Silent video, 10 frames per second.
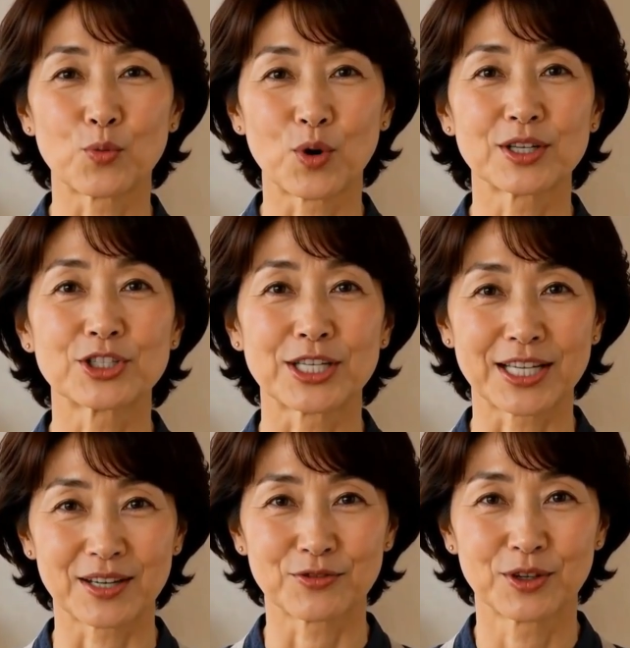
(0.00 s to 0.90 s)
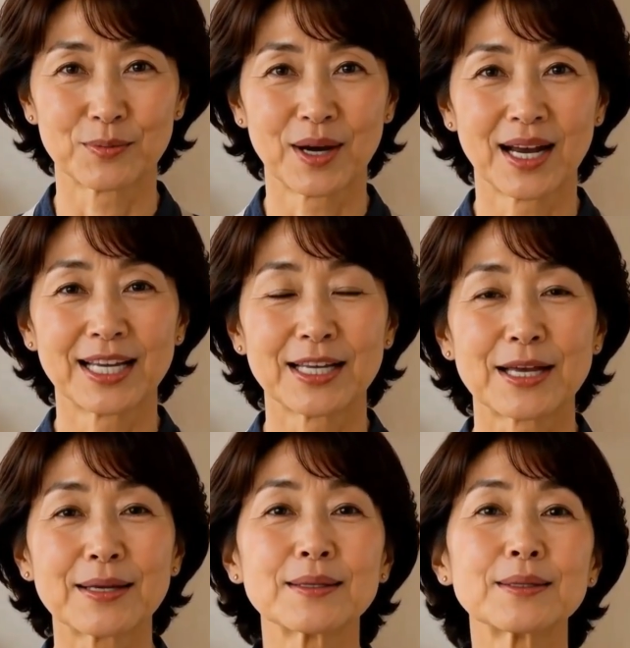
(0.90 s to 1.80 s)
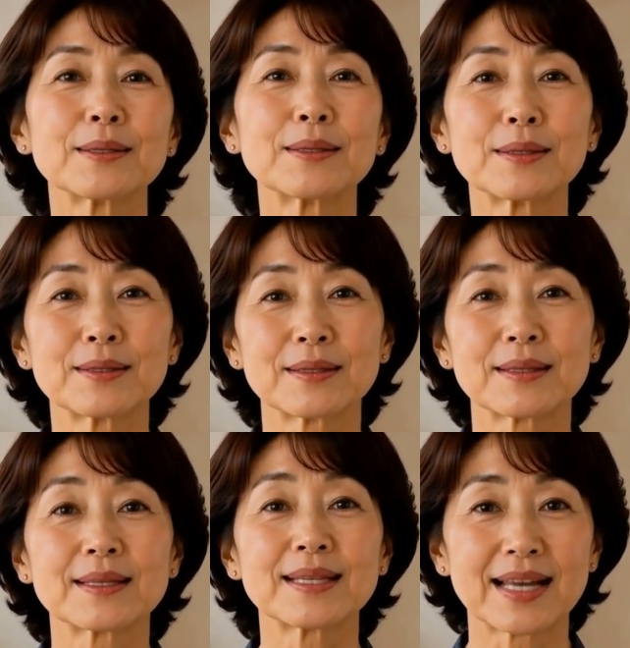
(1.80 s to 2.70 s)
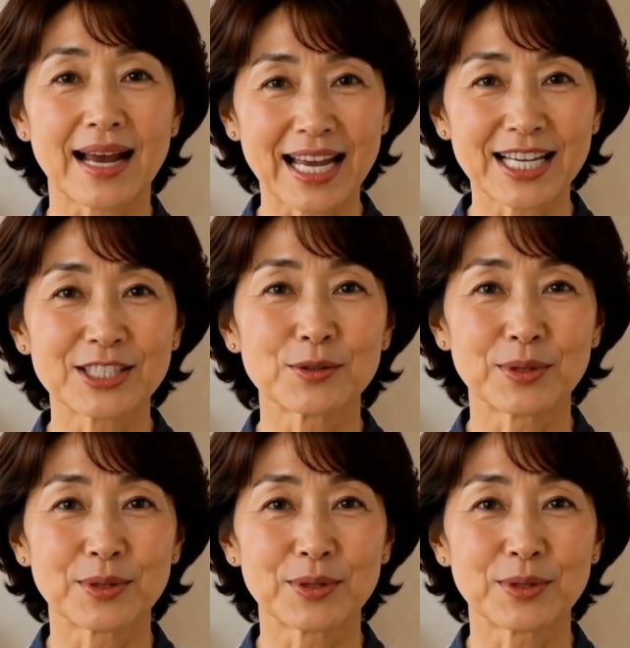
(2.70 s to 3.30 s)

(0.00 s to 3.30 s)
watching every bite. 8